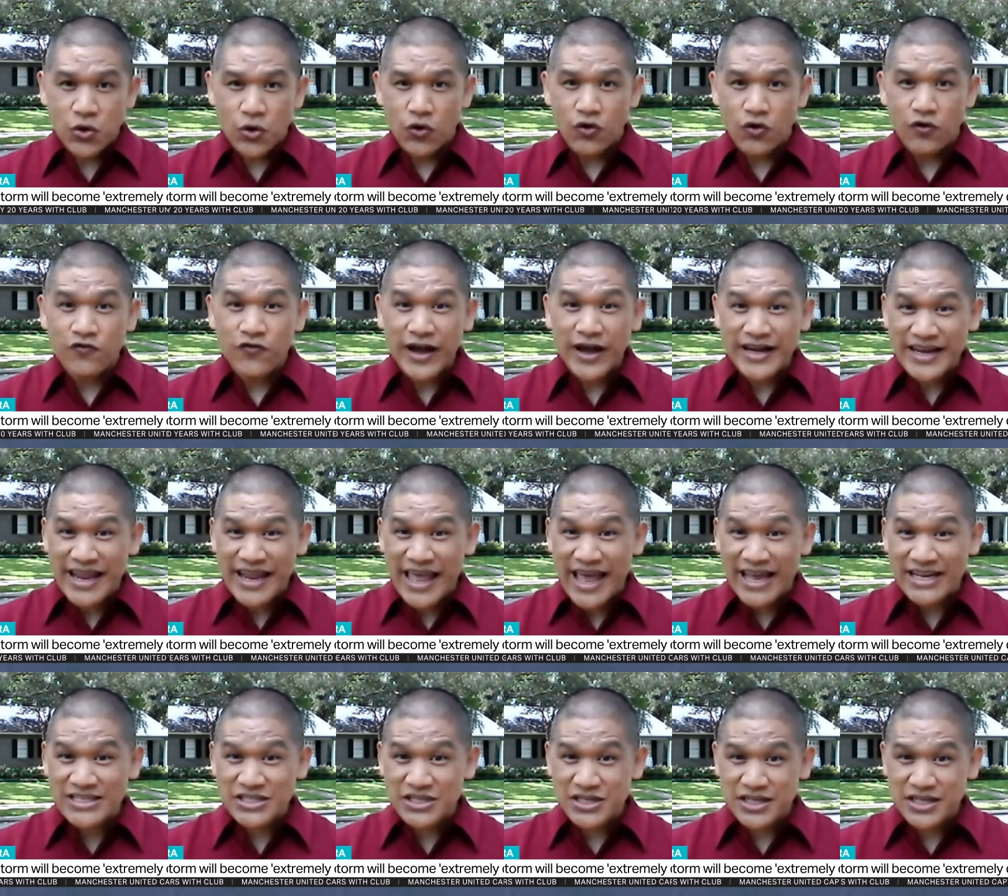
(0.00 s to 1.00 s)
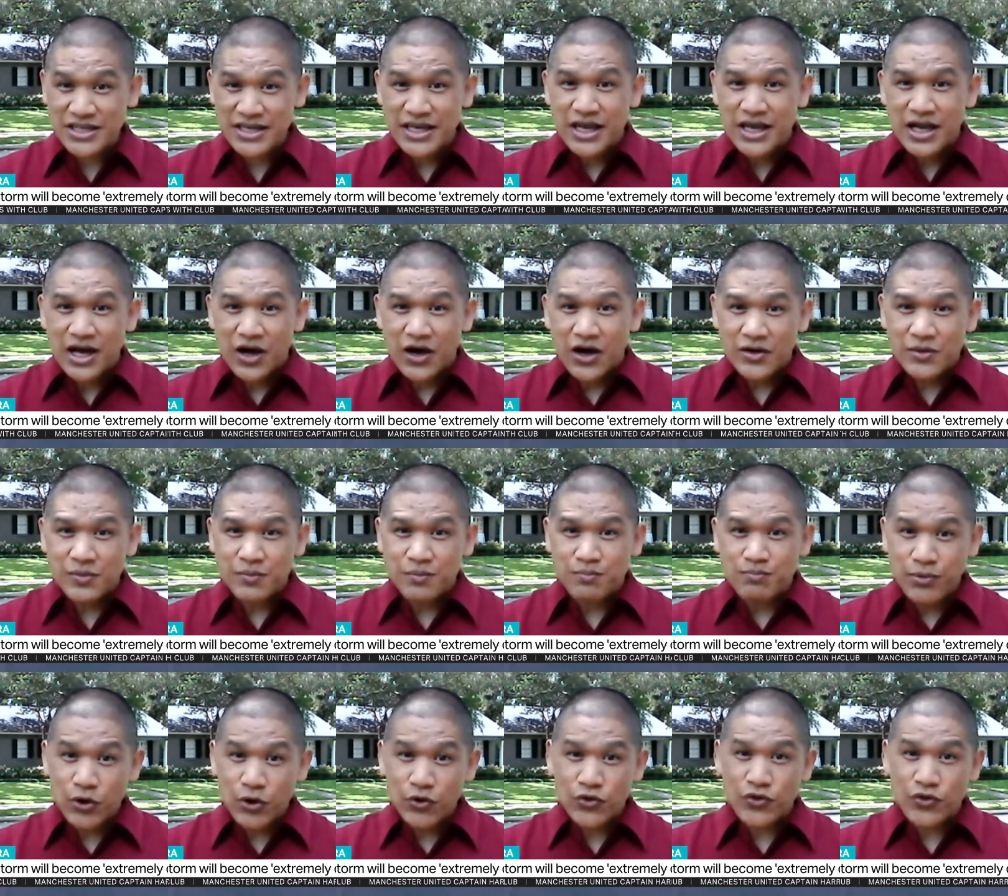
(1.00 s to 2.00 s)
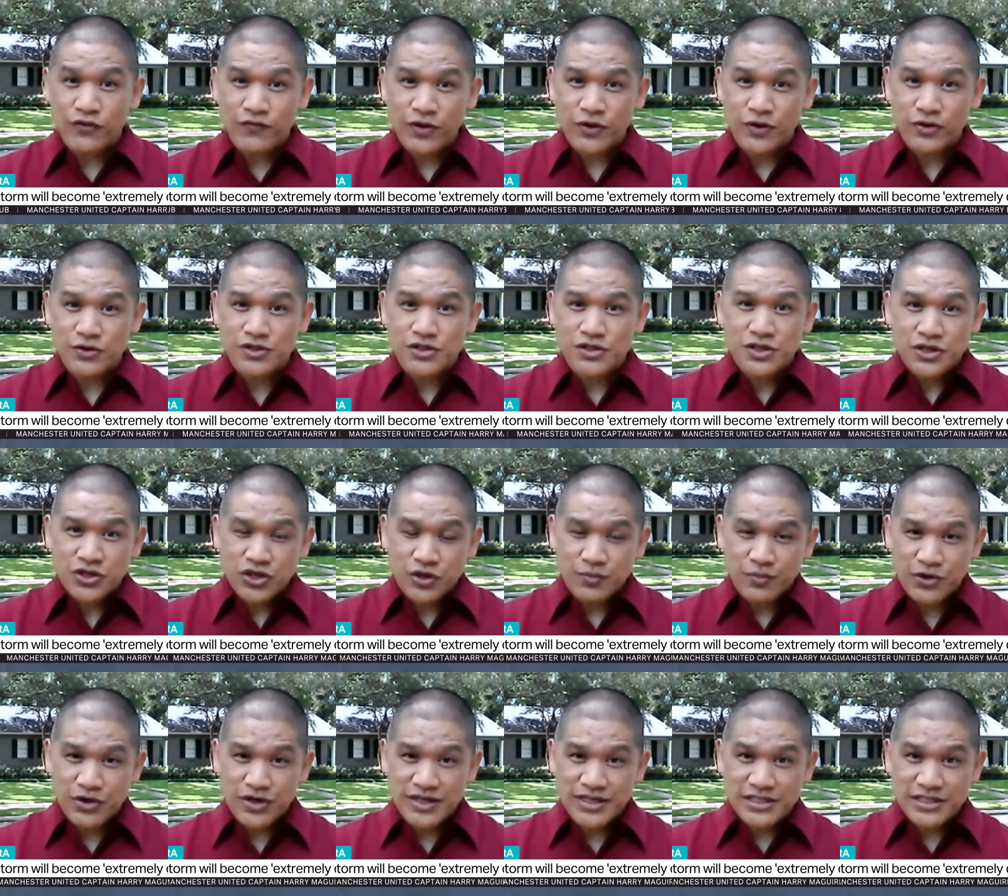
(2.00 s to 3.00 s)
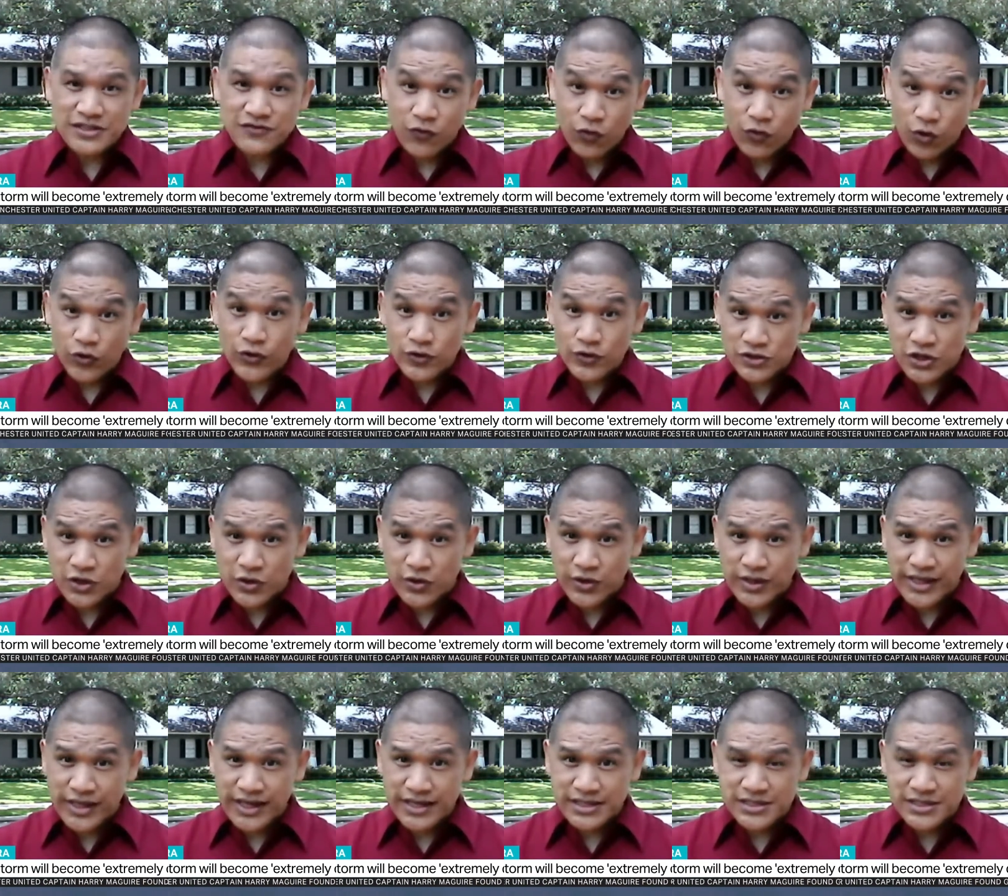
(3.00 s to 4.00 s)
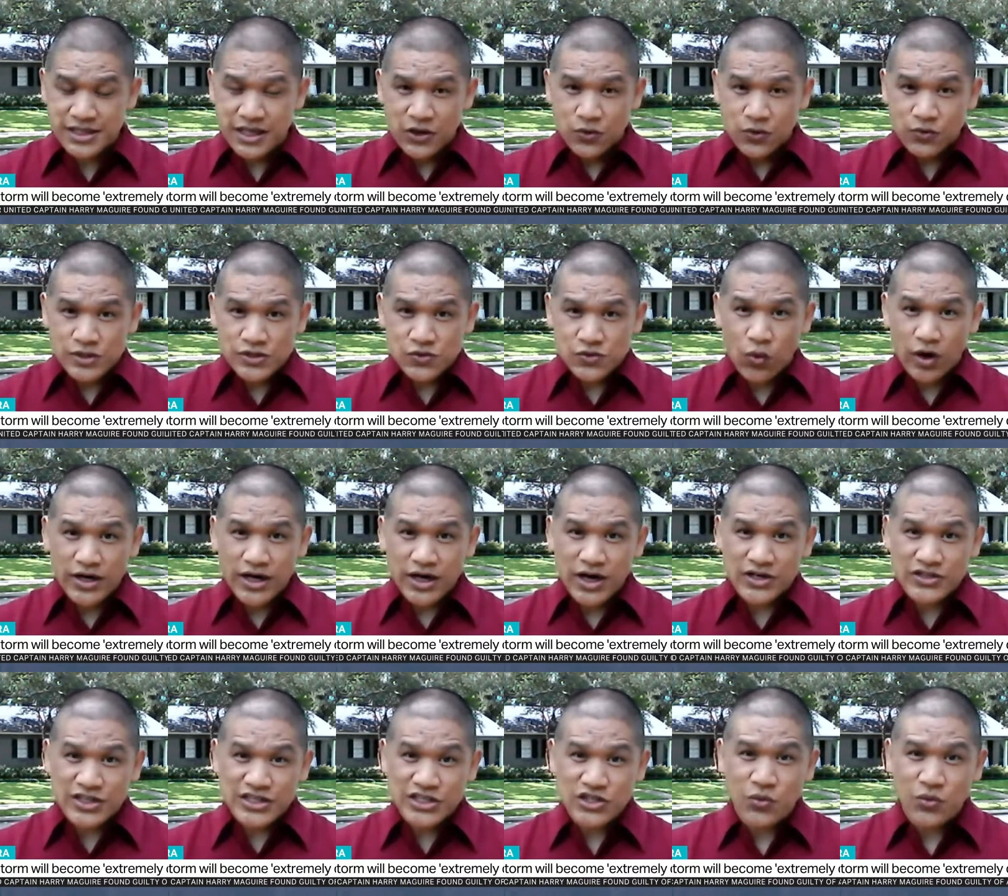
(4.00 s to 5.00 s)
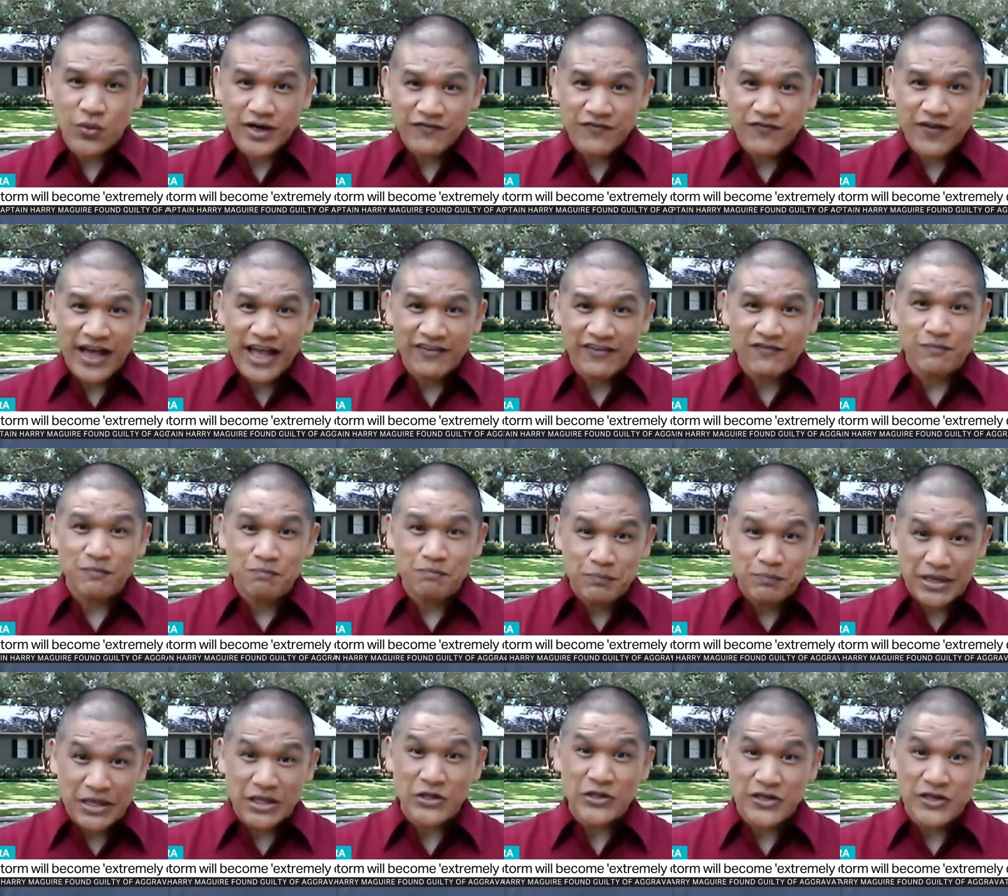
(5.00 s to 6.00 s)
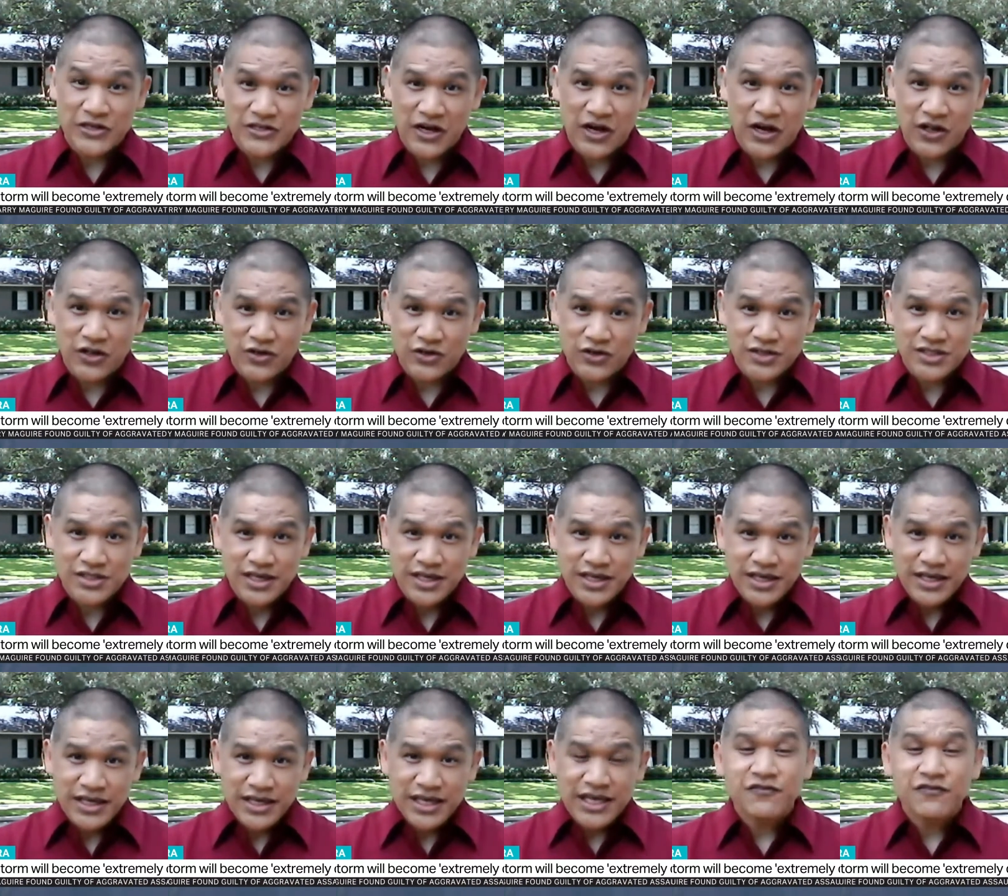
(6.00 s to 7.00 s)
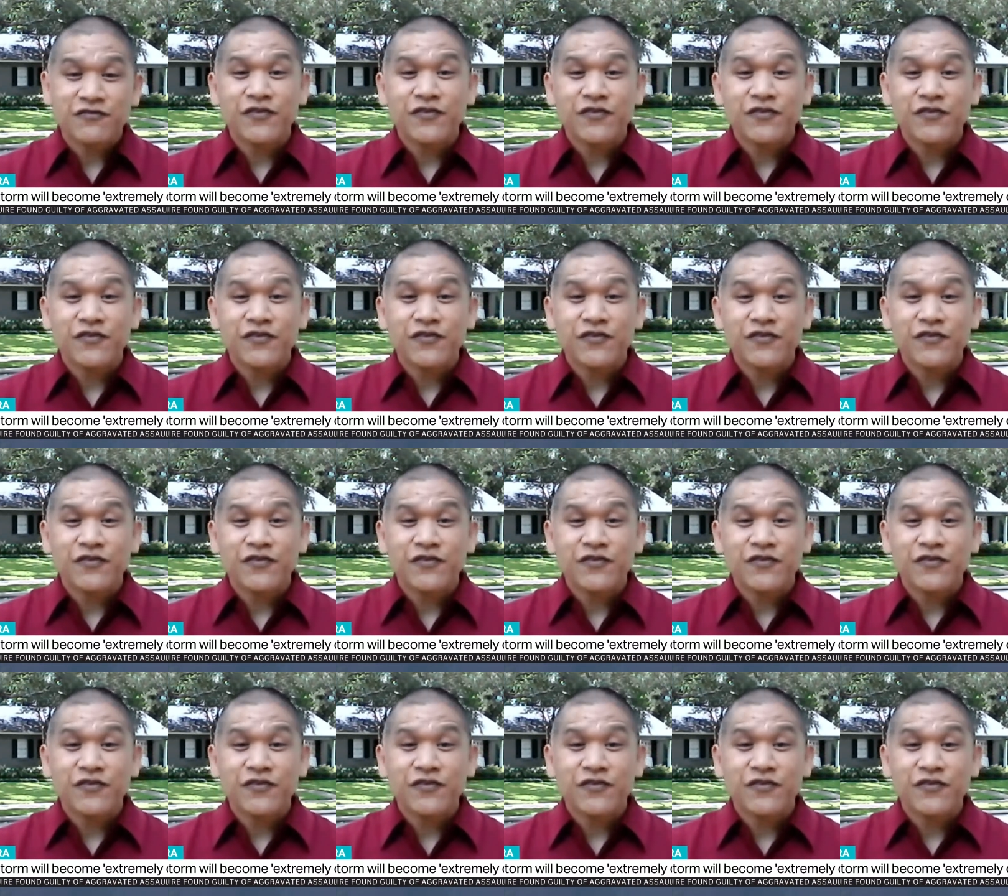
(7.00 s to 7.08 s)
the toll financially on both of those communities for those hurricanes was $125 billion.